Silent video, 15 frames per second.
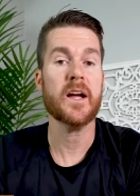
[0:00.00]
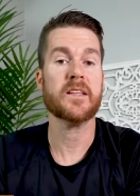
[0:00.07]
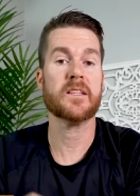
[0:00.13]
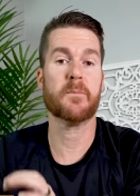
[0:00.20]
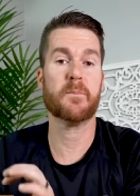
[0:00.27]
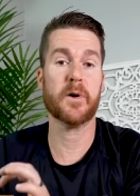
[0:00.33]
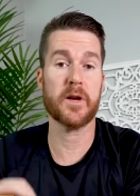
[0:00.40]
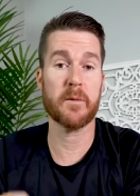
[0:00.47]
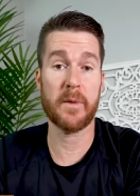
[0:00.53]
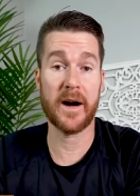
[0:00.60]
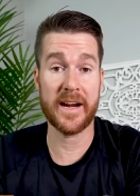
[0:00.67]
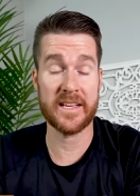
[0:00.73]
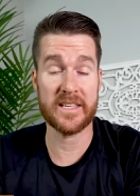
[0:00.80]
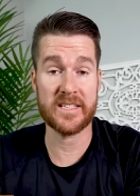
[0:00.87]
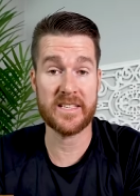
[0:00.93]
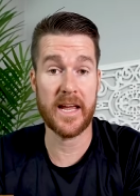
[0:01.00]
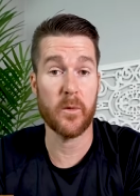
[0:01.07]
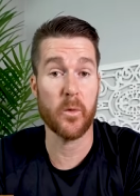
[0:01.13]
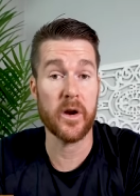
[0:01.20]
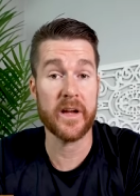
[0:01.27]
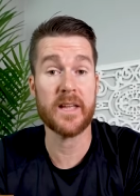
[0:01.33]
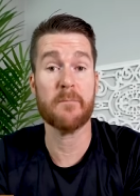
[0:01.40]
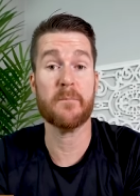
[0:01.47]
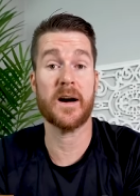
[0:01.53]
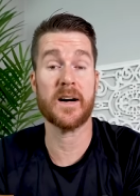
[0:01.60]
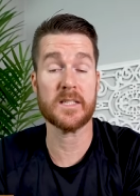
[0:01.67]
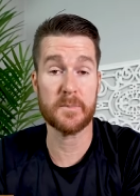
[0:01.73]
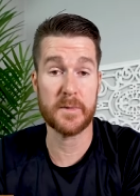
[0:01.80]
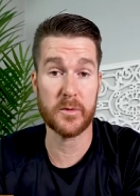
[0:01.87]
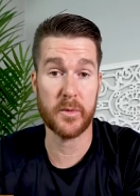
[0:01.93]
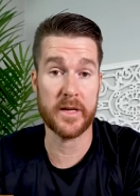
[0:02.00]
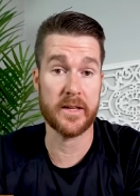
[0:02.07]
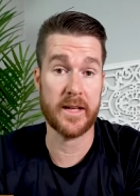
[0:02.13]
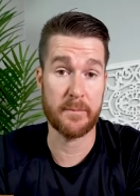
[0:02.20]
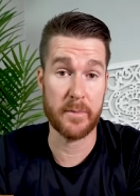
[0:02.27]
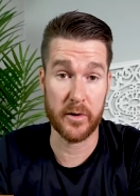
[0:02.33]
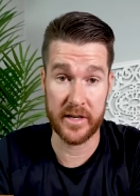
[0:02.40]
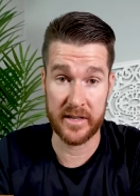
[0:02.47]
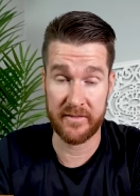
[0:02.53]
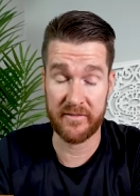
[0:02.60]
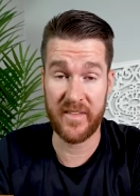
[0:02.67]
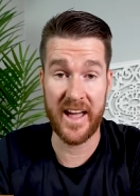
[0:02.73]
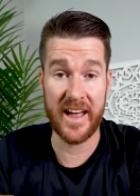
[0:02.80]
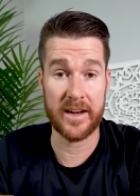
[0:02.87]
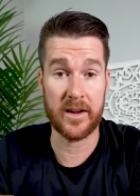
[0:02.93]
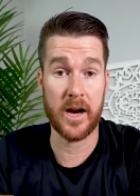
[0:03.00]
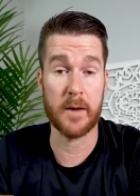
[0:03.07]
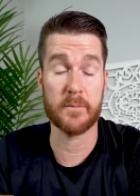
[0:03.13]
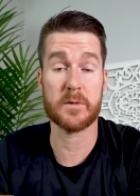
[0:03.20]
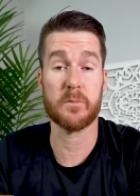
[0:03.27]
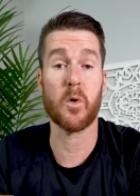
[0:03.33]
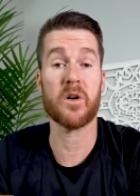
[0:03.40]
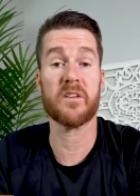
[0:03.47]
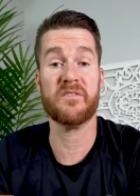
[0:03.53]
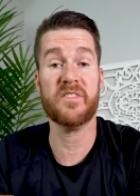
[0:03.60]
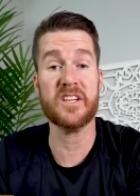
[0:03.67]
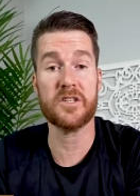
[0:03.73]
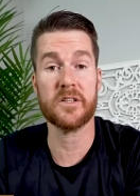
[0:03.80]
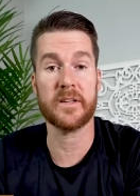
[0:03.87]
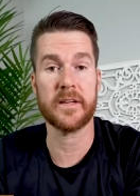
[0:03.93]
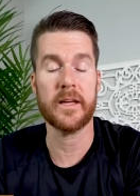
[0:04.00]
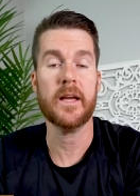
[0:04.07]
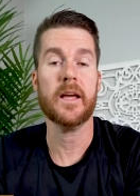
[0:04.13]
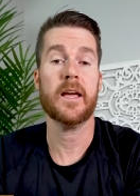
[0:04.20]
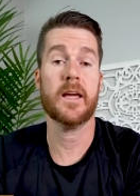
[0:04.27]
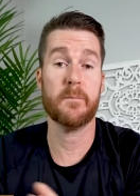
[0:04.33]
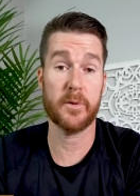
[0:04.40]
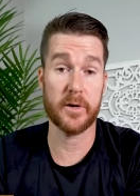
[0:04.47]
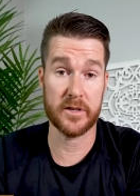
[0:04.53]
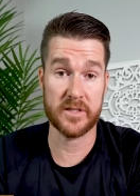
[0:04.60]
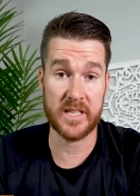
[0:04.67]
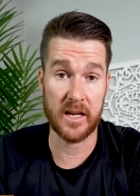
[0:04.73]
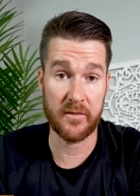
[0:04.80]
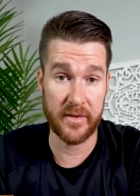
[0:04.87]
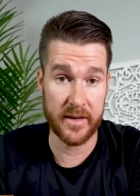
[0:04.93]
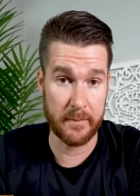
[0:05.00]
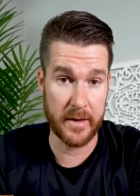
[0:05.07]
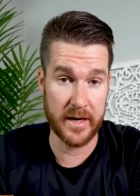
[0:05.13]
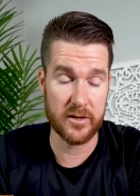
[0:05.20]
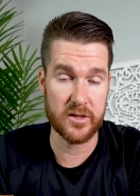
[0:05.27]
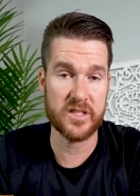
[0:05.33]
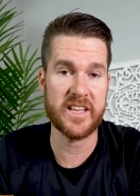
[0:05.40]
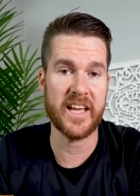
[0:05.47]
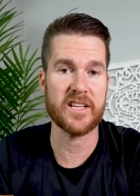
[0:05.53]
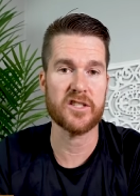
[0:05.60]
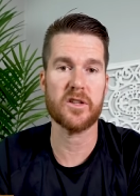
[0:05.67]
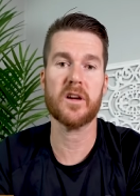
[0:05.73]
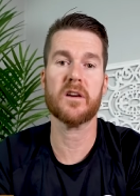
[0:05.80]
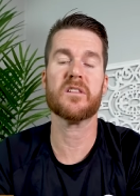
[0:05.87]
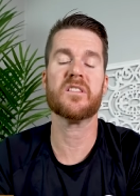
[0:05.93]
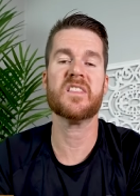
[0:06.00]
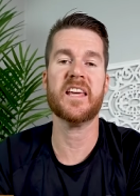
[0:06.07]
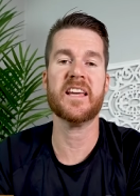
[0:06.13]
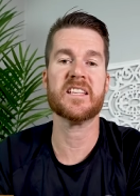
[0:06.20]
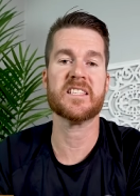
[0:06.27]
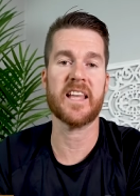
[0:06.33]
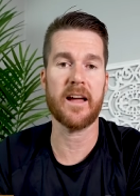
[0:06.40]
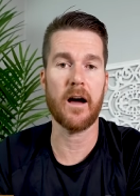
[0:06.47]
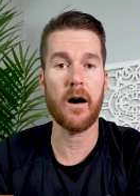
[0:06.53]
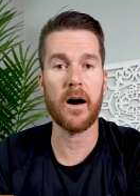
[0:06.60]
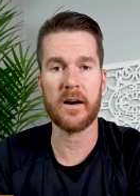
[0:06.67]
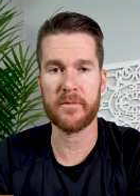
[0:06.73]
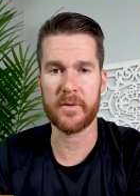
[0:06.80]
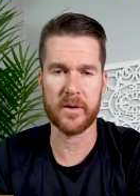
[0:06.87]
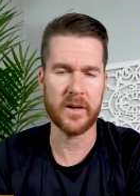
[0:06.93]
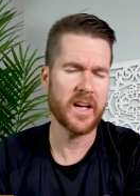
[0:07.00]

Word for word: to put your body in a state where it can bounce between that burning of fat and carbs more efficiently and put yourself in a better state. So there are things they offer.